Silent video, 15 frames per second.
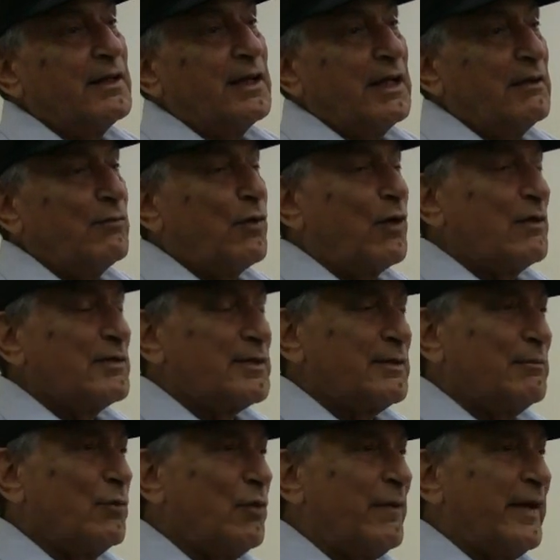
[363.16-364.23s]
involves
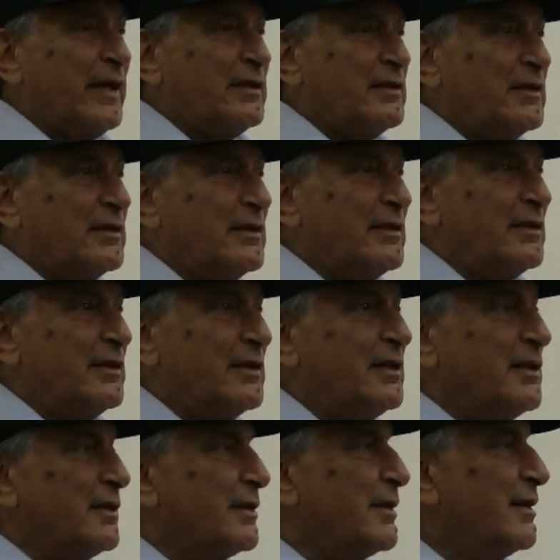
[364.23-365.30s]
moving in the
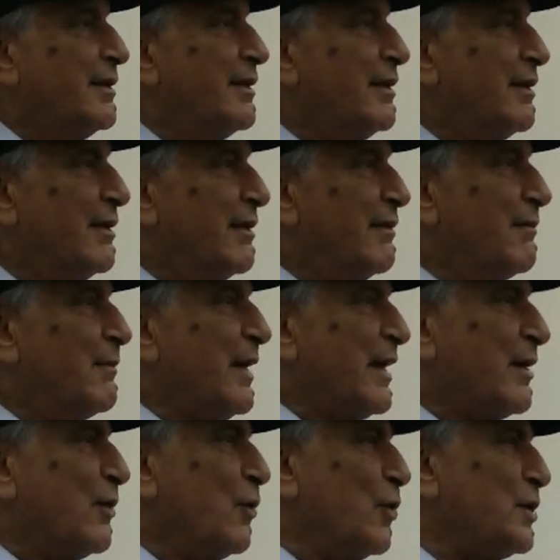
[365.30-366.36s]
dirt. My
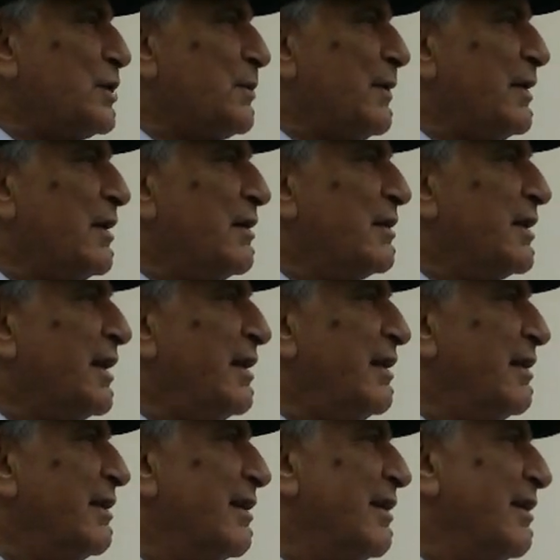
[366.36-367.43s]
clothes were
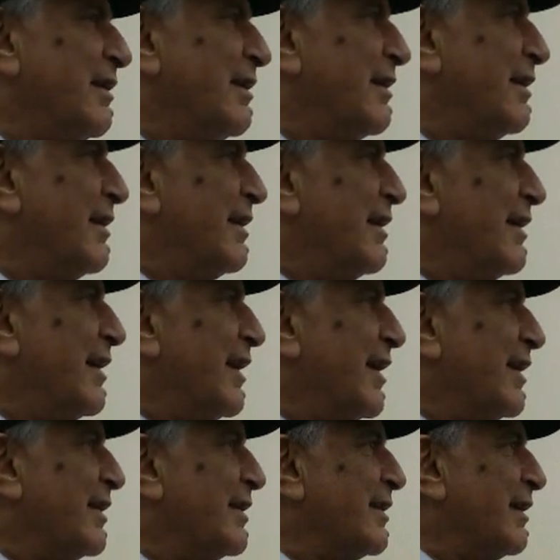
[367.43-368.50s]
dirty
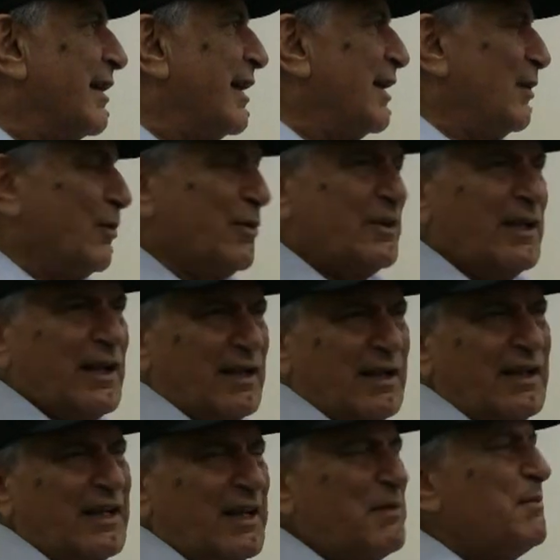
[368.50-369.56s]
and I looked like a
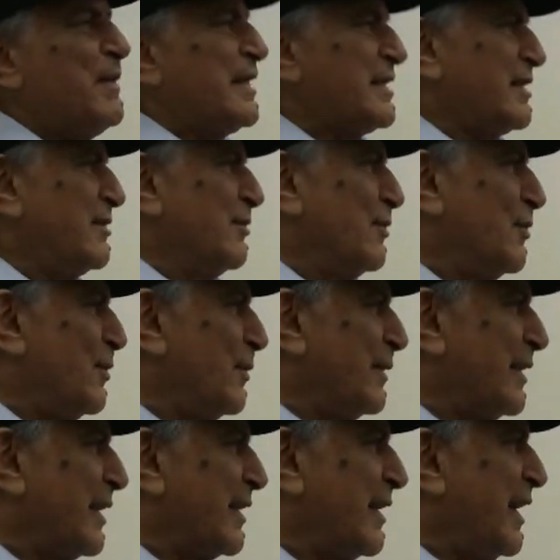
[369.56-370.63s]
little mess, you know,
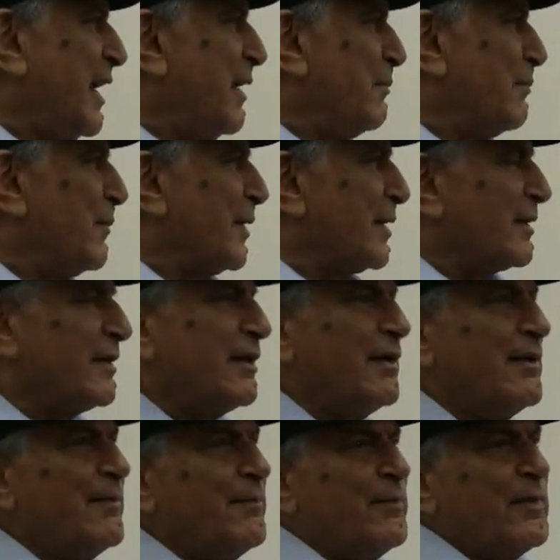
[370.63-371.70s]
with that game. But
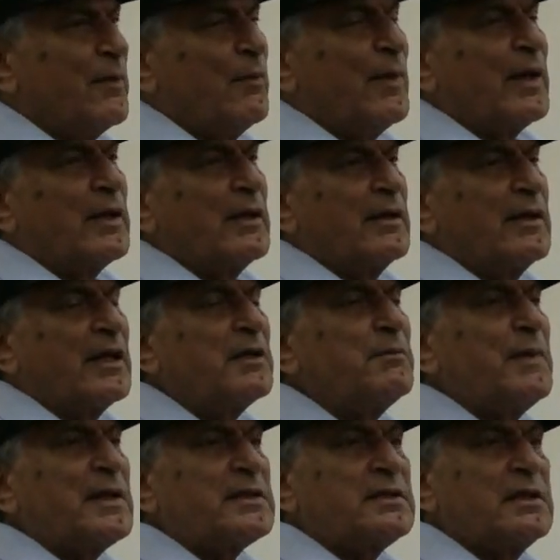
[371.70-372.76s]
when Great
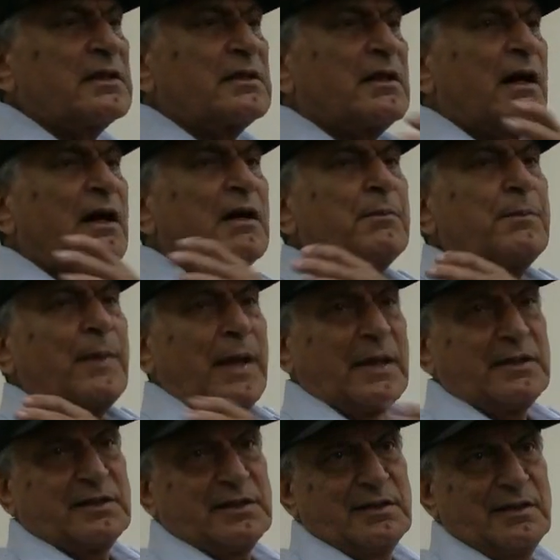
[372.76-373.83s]
Master's car
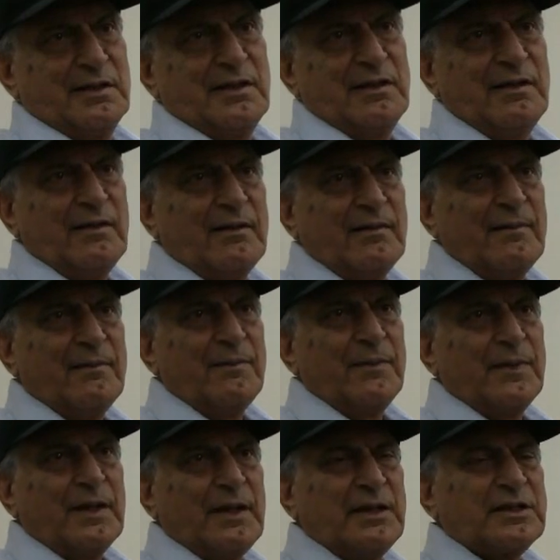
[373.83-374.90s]
passed,
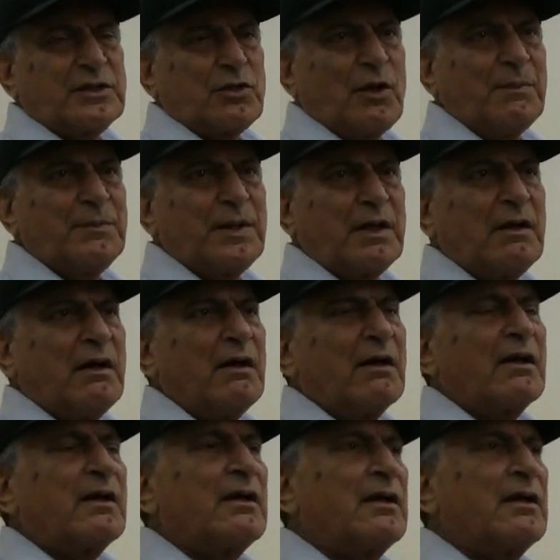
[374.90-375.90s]
he stopped the car